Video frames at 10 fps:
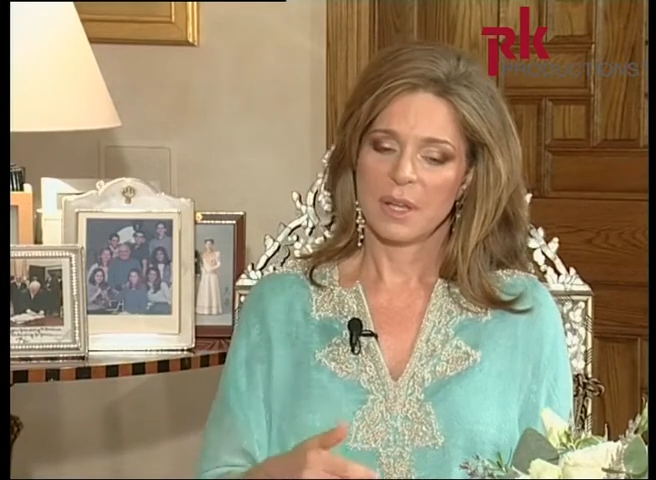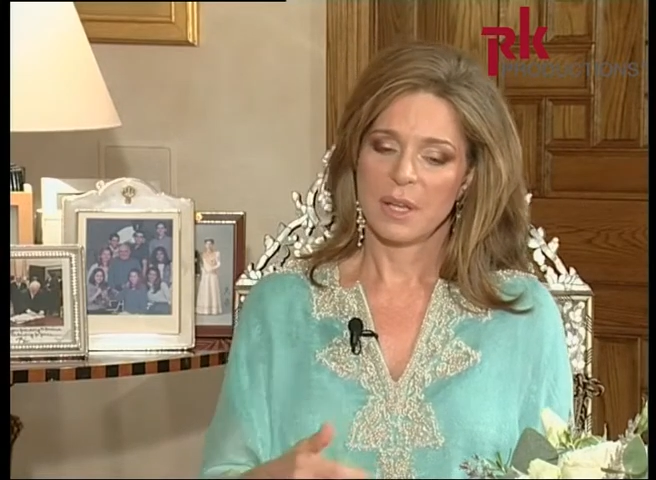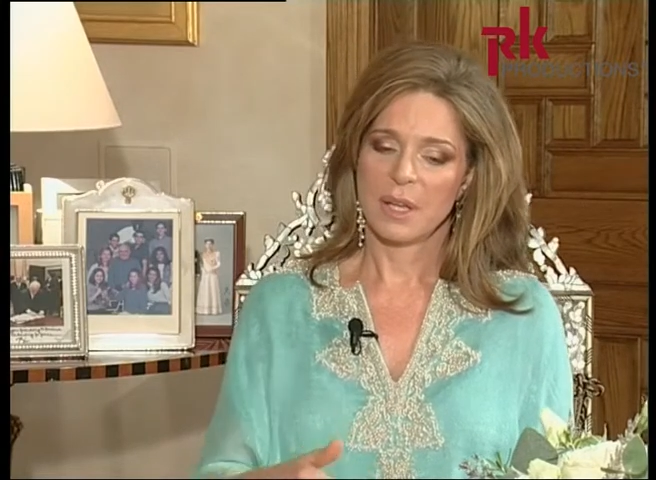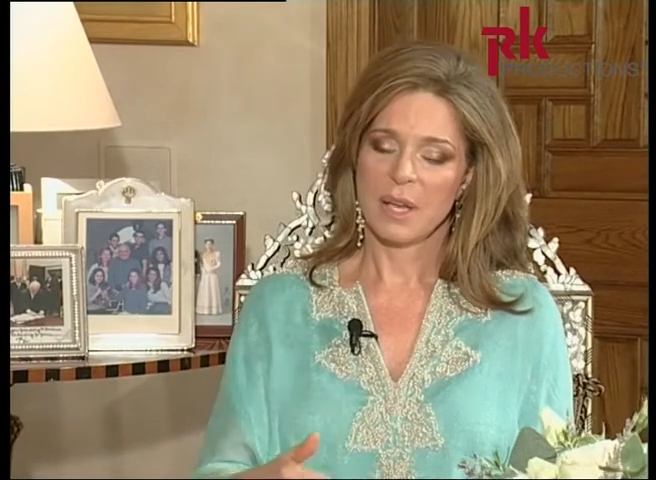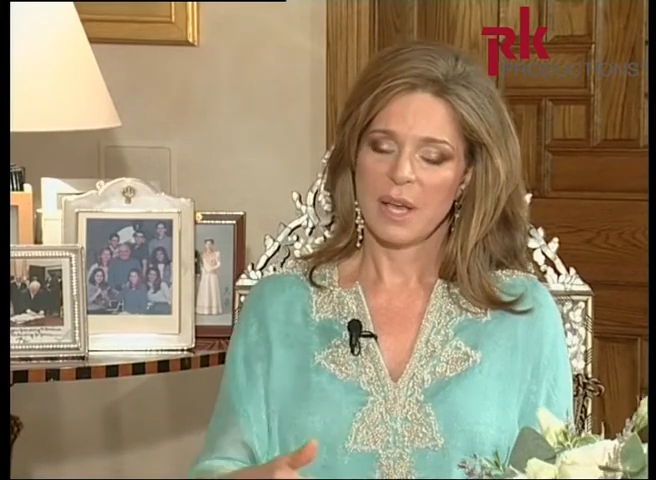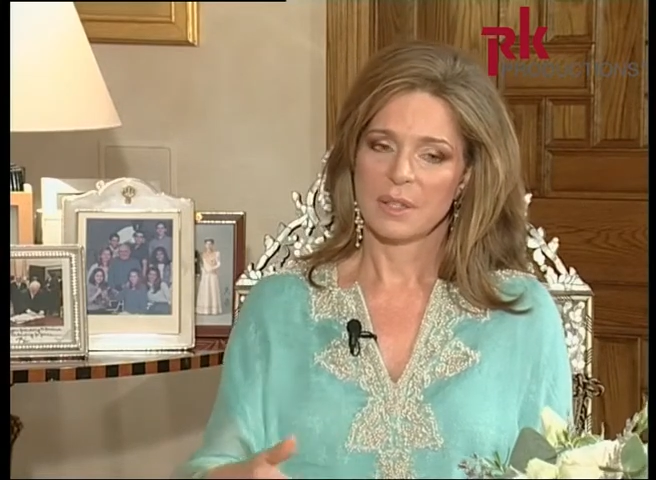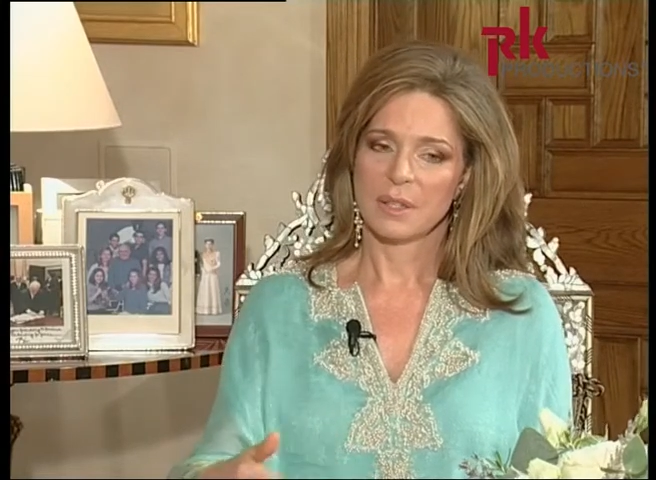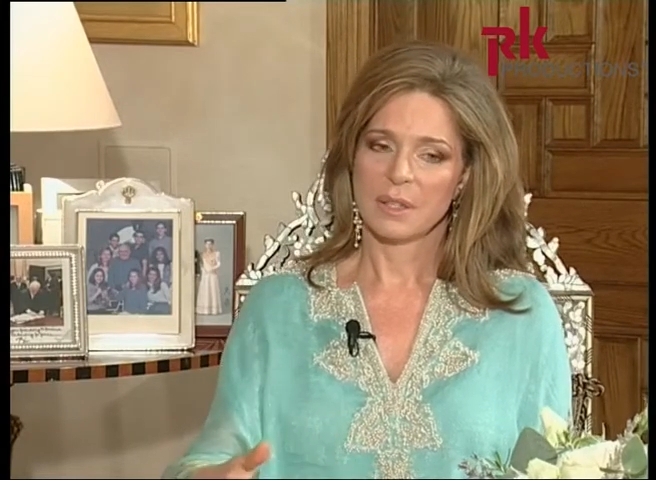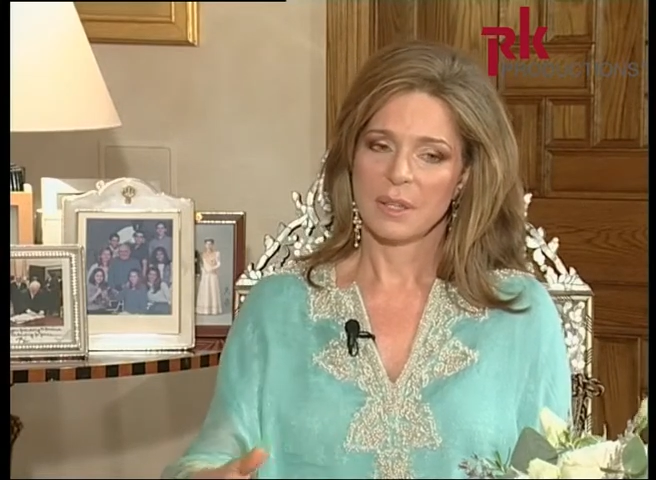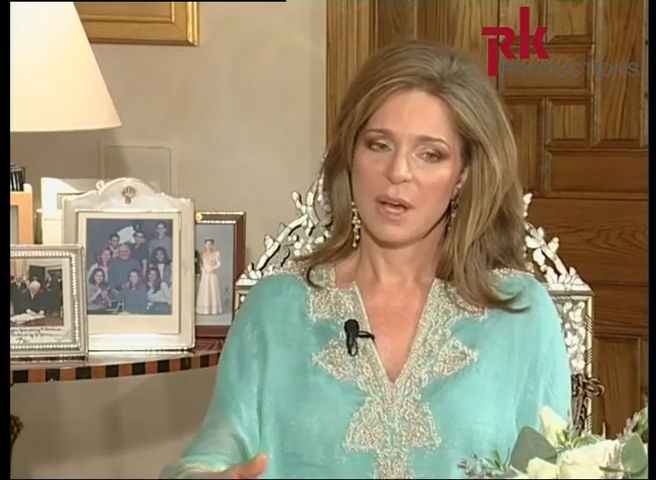he
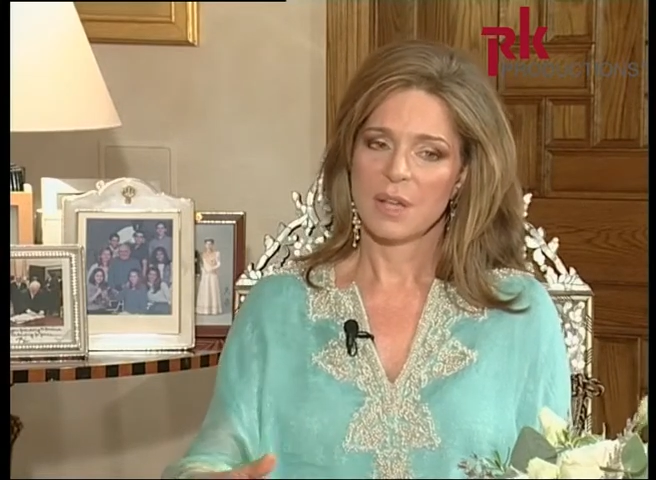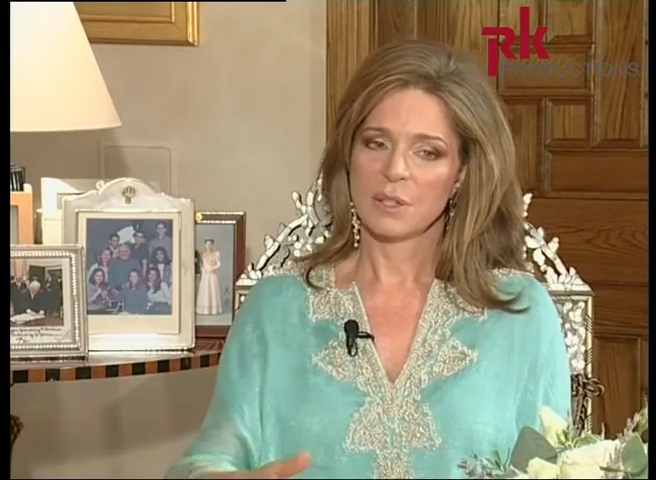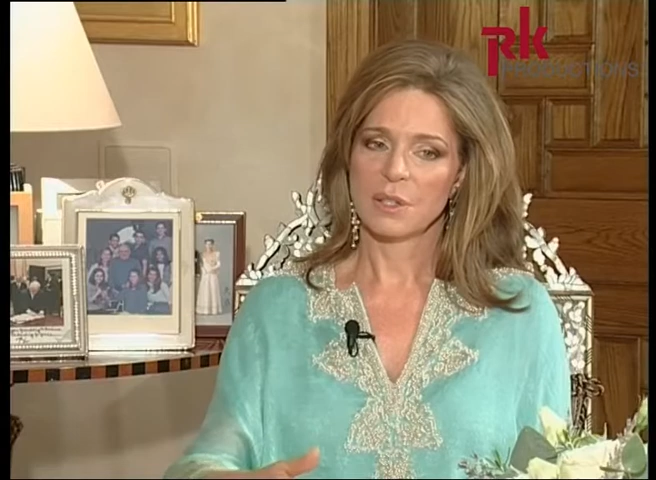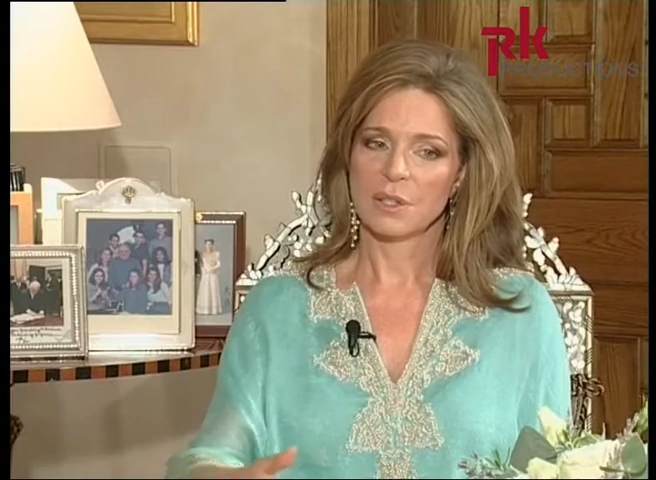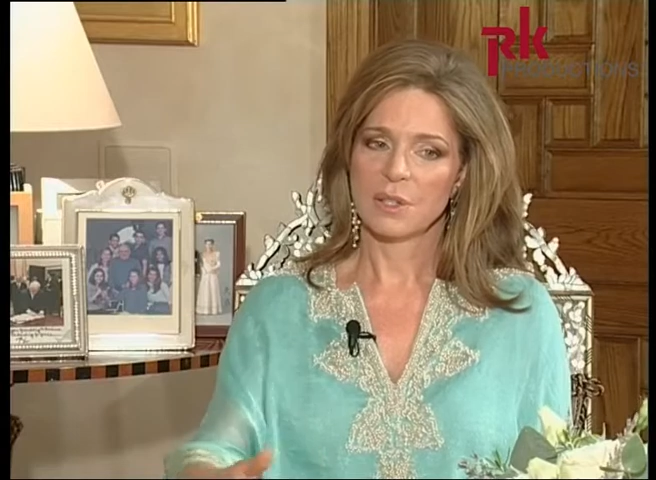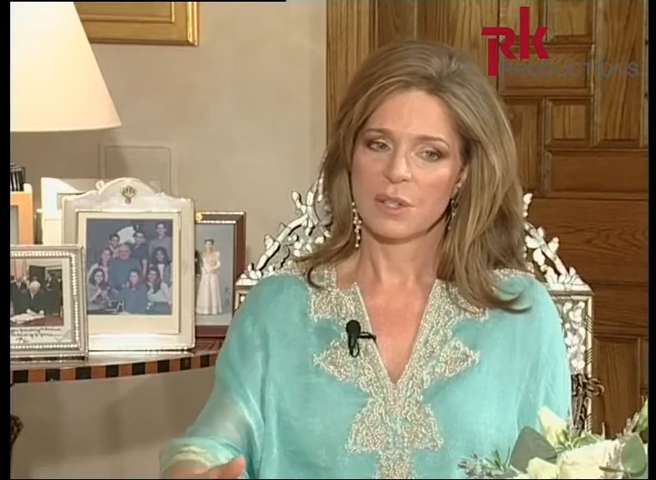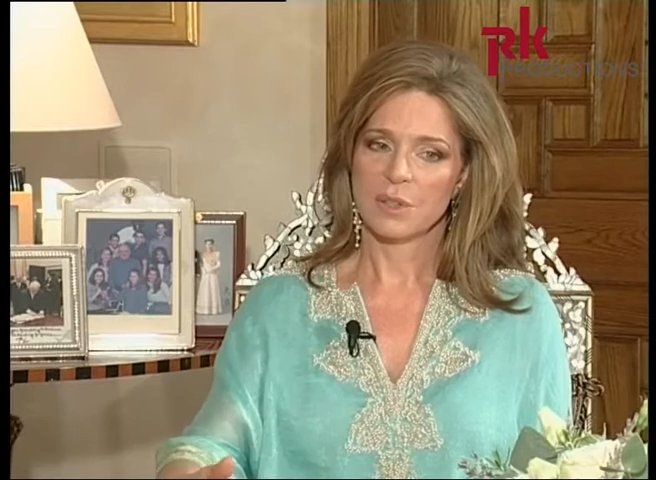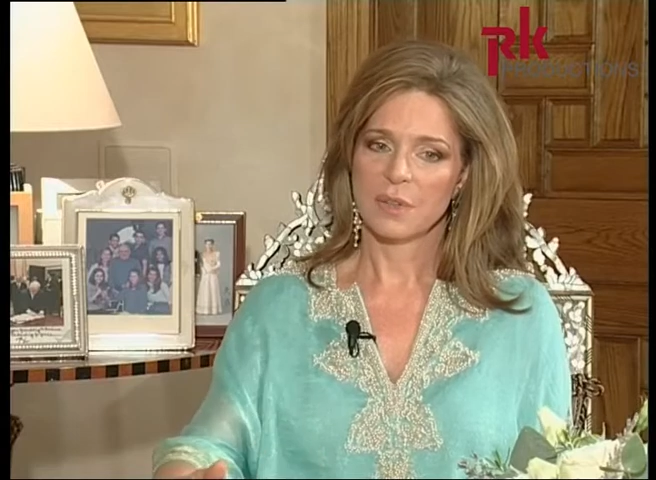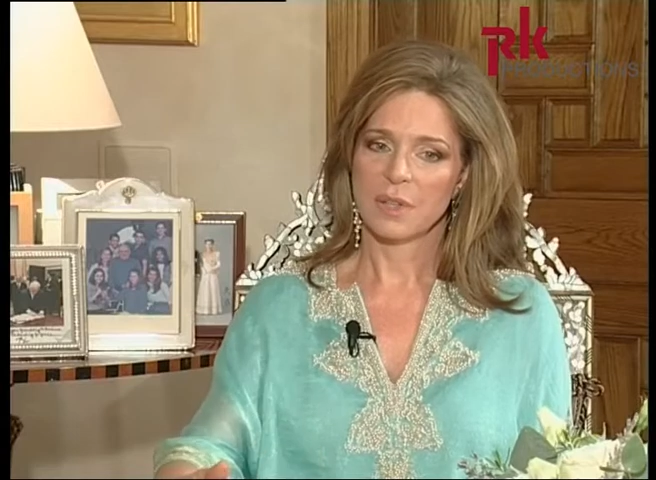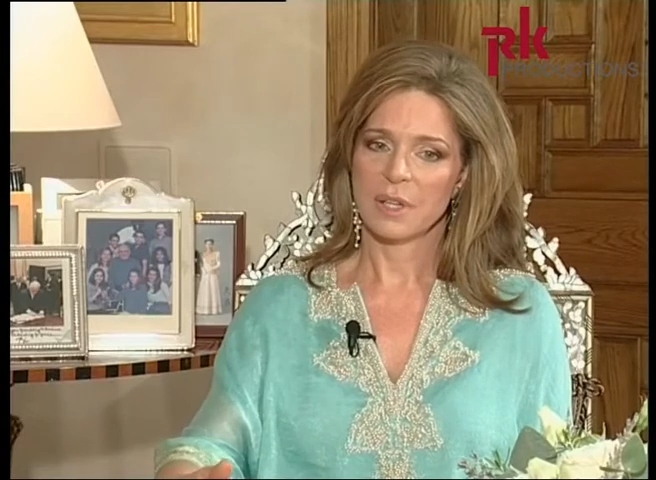had
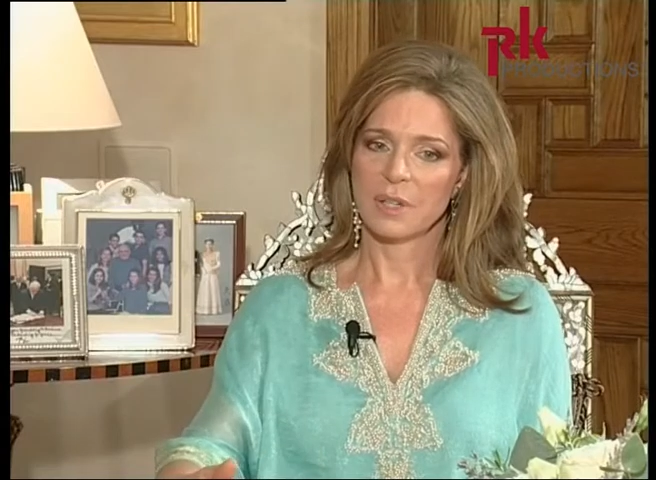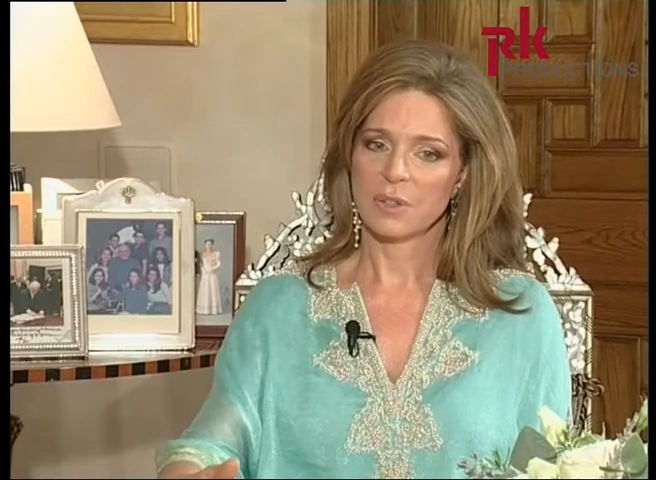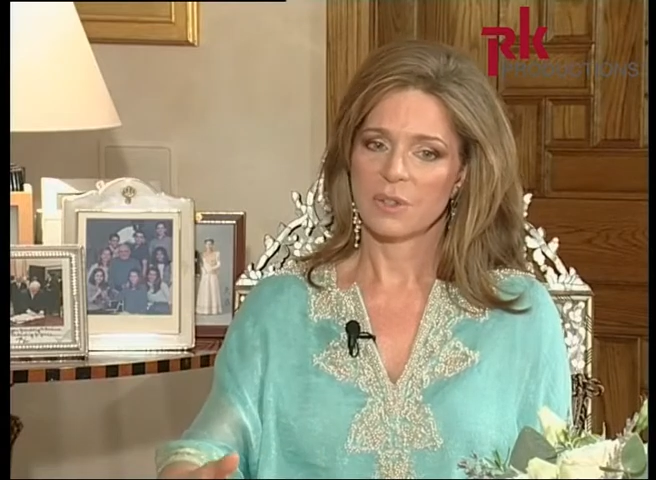unsuccessfully